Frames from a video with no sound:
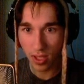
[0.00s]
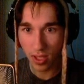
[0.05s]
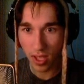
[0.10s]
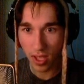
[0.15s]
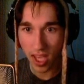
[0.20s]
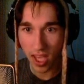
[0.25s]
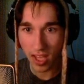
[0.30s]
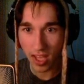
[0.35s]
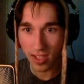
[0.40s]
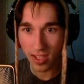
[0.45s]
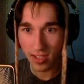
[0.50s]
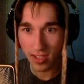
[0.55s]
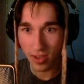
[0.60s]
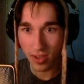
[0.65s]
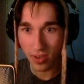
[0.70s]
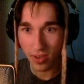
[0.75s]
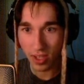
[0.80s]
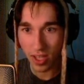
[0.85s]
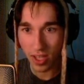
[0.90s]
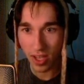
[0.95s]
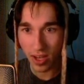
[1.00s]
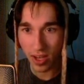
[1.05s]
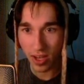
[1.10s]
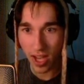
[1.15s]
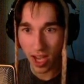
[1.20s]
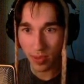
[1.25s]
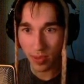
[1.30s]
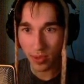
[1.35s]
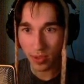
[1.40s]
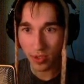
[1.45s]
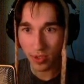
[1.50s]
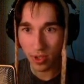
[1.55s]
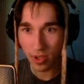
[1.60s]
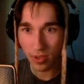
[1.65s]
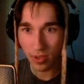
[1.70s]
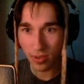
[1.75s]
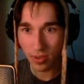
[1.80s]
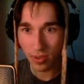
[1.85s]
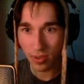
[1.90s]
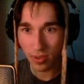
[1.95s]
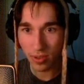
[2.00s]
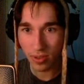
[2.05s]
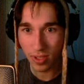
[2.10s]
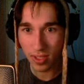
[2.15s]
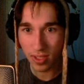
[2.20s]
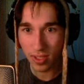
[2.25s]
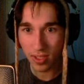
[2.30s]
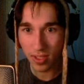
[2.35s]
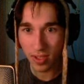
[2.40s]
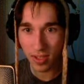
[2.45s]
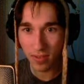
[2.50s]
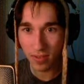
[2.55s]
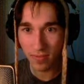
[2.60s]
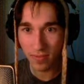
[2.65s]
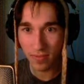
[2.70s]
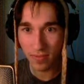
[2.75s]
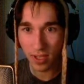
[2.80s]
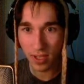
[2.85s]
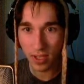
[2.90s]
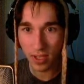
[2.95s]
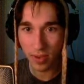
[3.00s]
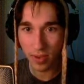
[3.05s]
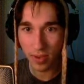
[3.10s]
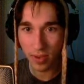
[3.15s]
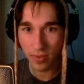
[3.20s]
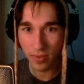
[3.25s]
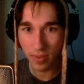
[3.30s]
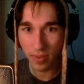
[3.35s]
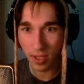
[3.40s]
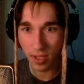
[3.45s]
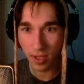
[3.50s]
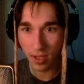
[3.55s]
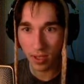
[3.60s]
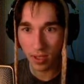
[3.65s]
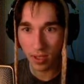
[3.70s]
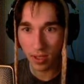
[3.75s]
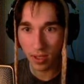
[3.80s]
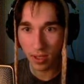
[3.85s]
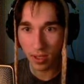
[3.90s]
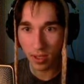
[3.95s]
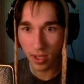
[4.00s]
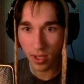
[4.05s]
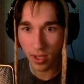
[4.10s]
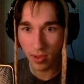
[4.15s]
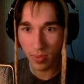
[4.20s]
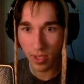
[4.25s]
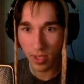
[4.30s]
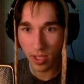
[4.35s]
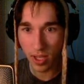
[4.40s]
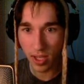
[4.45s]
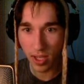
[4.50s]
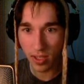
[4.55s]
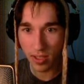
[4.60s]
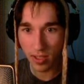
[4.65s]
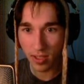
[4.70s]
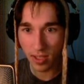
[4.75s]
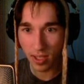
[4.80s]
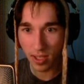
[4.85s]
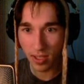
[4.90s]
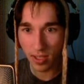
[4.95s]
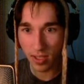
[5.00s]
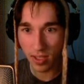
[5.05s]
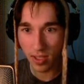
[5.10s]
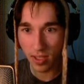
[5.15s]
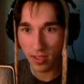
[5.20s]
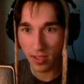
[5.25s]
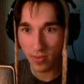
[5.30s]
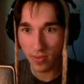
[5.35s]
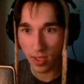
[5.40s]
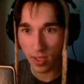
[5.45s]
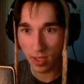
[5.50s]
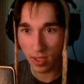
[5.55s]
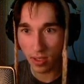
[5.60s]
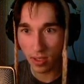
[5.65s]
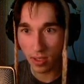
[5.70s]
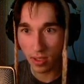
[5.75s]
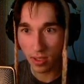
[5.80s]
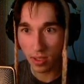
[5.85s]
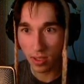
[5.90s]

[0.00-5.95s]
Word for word: Hey, let's go in there. How about no? Let's stay the freak away from there. That would be an excellent idea as well.